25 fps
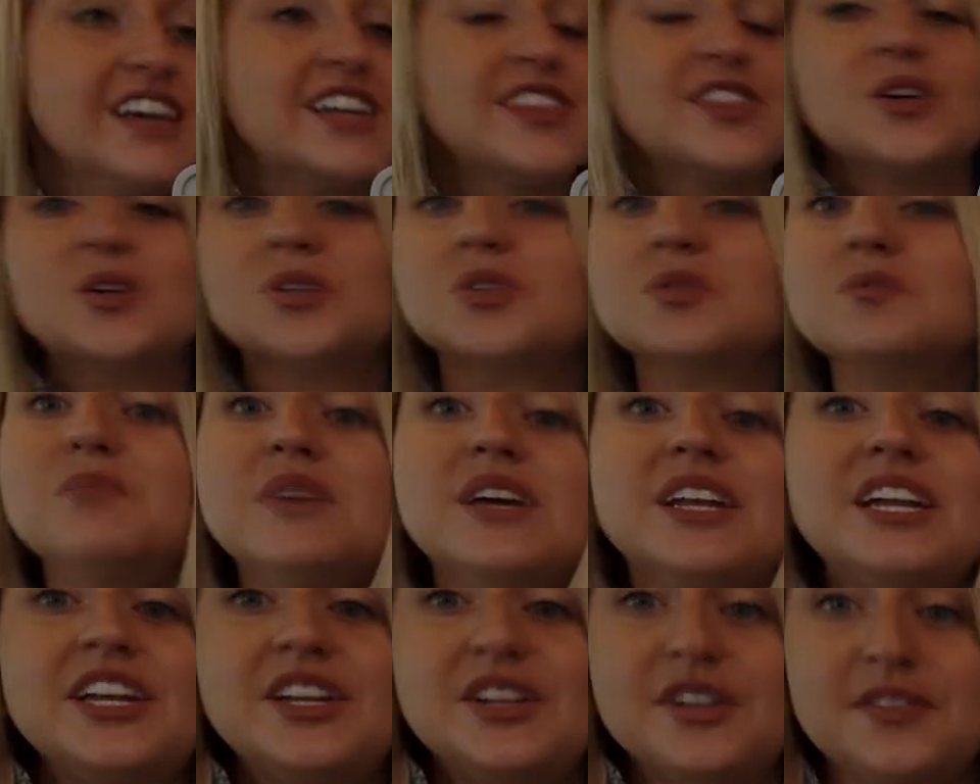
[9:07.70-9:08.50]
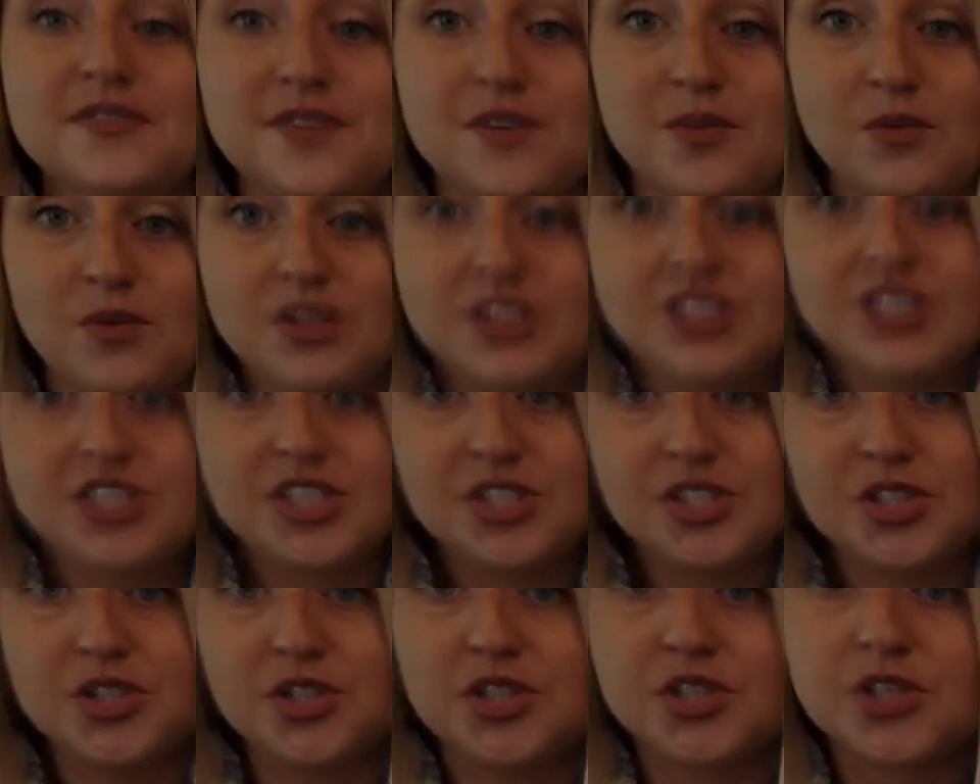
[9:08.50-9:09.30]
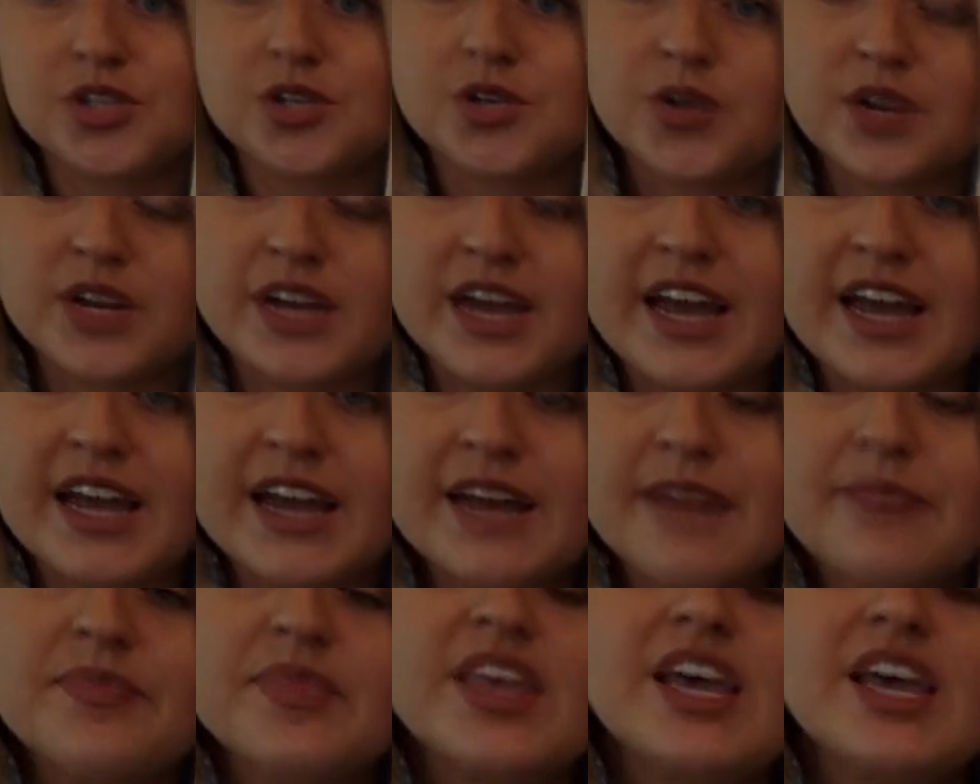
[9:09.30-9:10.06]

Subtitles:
there's many different ones that you could create.